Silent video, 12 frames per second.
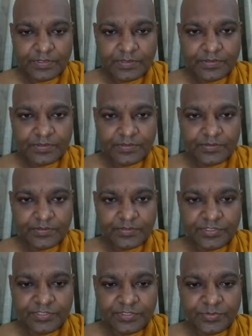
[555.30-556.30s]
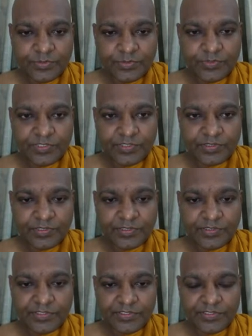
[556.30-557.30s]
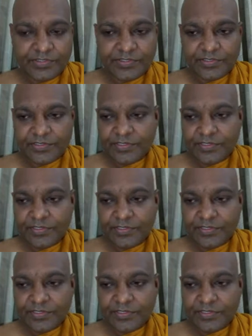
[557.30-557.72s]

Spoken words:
I will just move it like this.